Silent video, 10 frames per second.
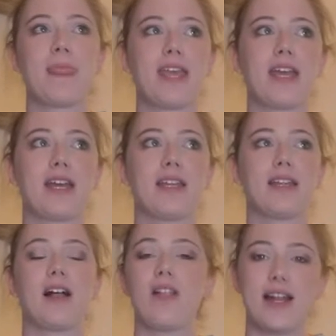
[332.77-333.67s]
And
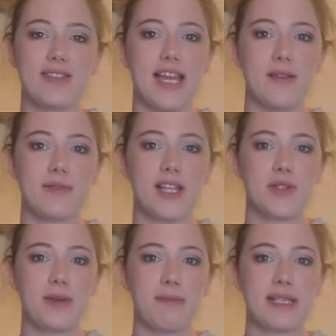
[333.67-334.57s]
a lot of times
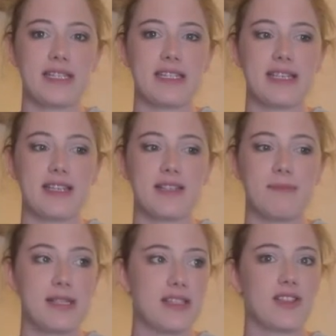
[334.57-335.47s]
that's when
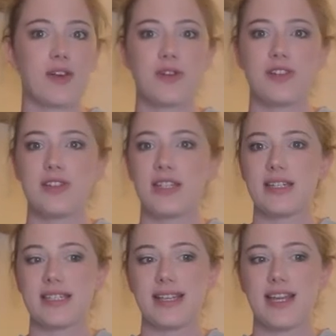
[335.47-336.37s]
business owners
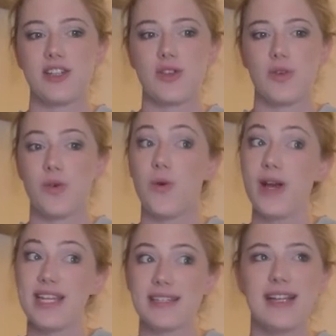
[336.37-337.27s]
decide to
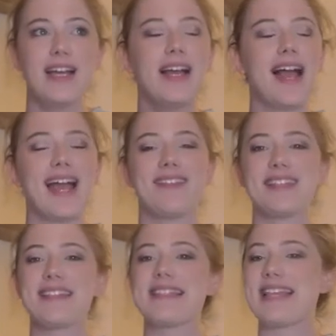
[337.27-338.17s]
quit. And
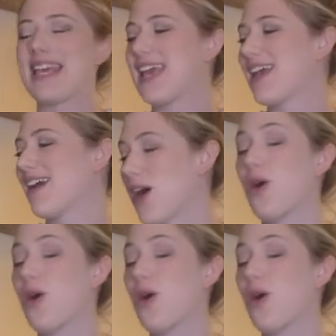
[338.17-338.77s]
this is saying,